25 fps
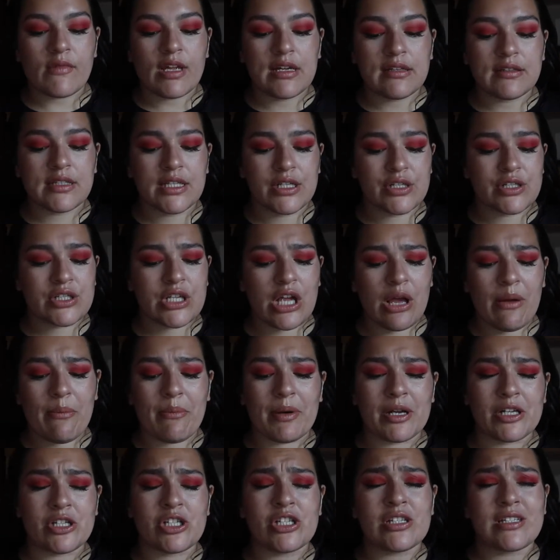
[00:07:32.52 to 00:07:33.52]
There's a
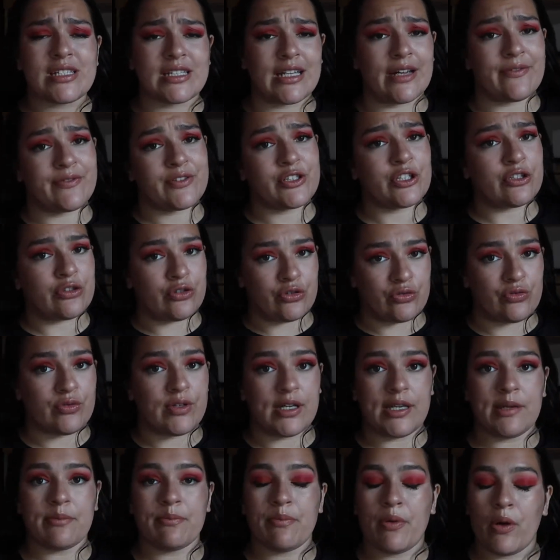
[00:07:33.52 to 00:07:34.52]
bunch of stuff to do
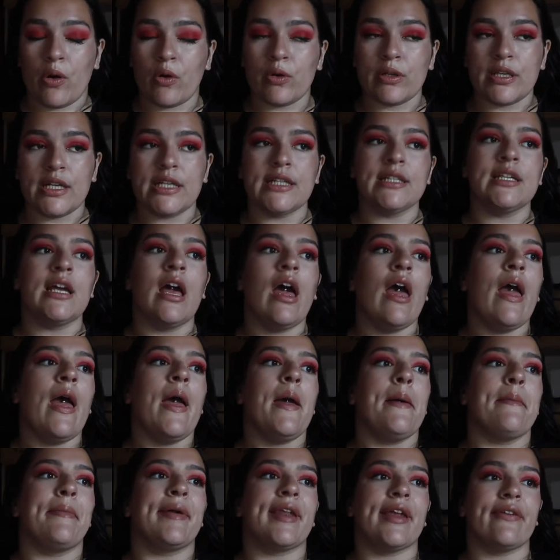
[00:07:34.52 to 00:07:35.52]
in Poland,
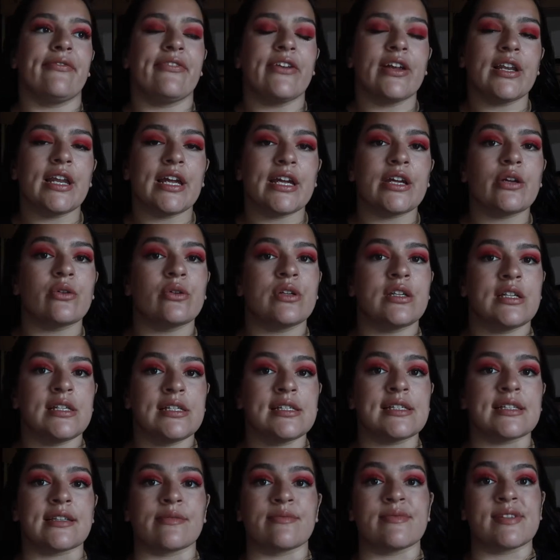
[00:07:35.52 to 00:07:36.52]
but I feel like you
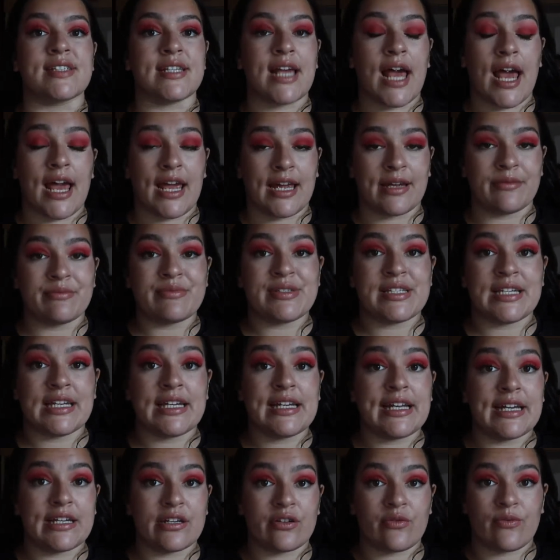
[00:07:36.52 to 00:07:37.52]
need some time to
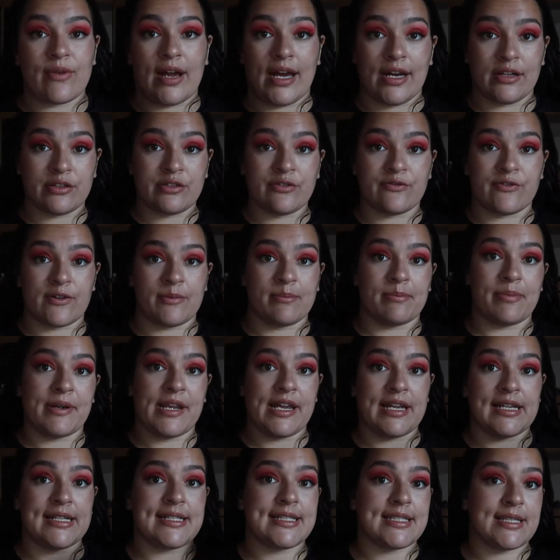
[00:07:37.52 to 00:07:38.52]
get around from
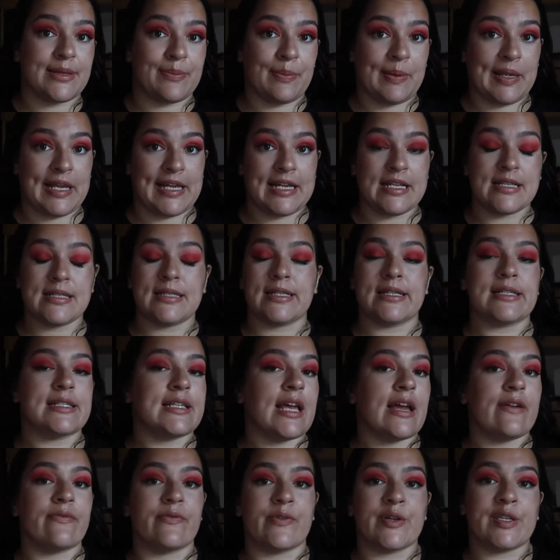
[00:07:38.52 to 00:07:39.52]
place to place, because
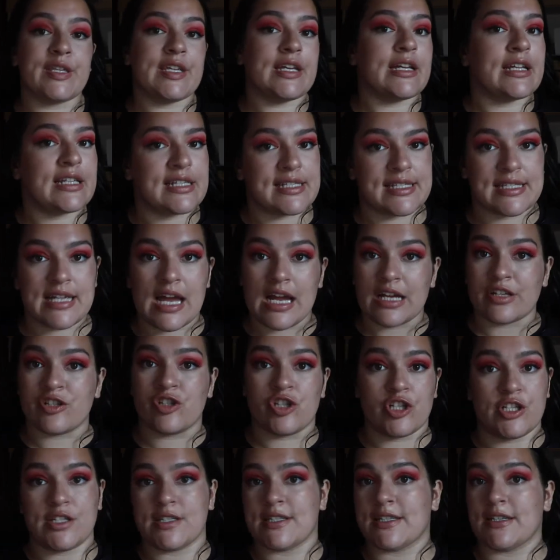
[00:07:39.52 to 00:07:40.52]
everything is not
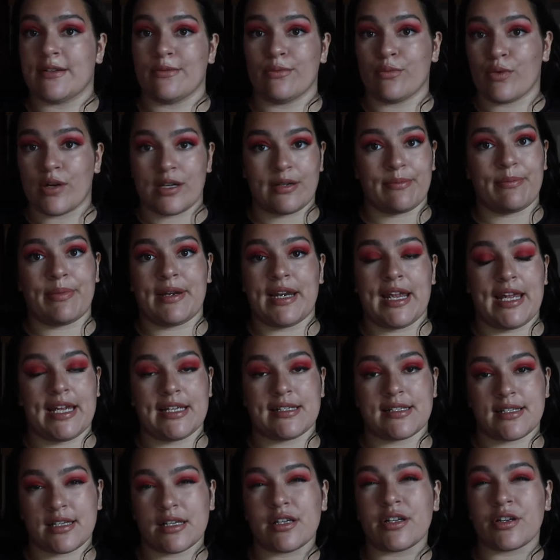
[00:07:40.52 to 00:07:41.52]
just in one
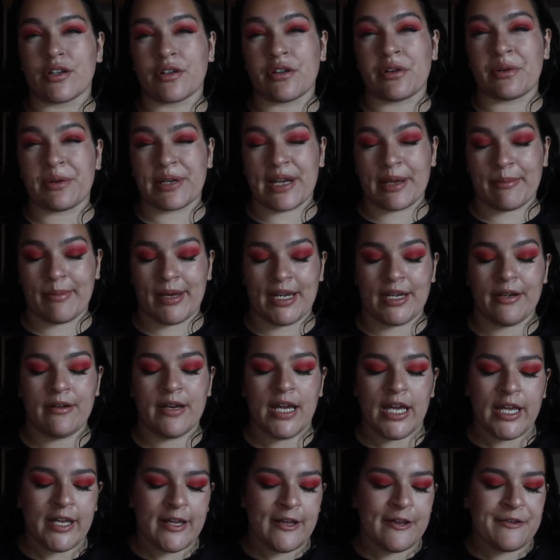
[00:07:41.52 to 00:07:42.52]
place, you know what I mean?
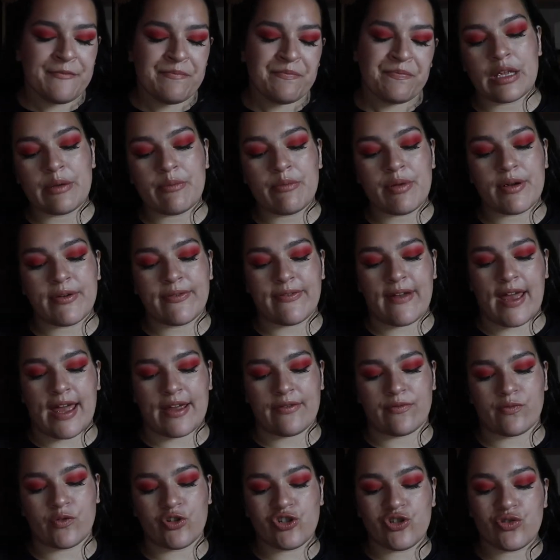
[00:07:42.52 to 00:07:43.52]
Number
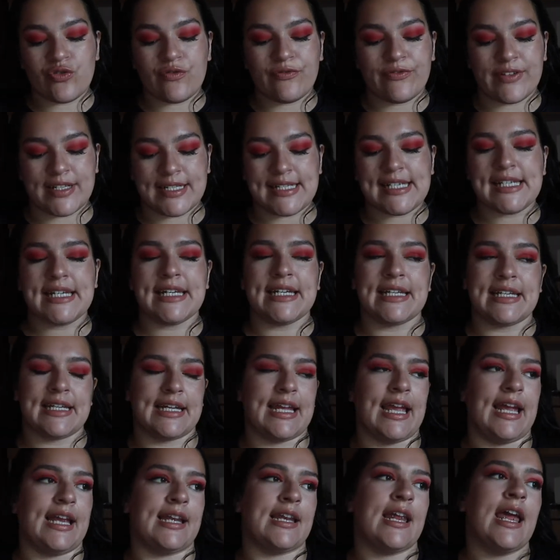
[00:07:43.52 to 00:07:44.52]
5, would you visit it
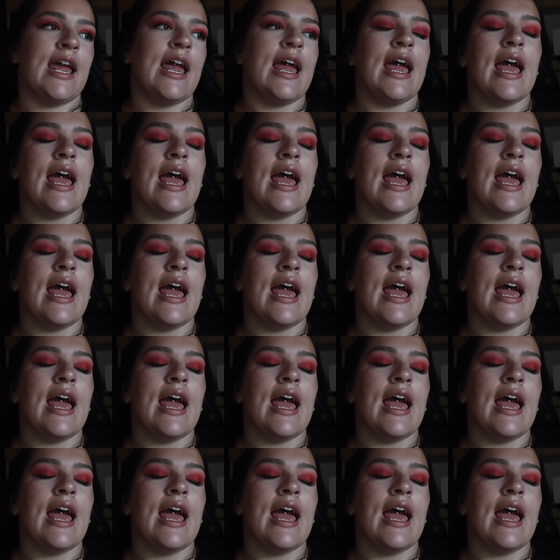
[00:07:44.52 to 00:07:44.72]
again?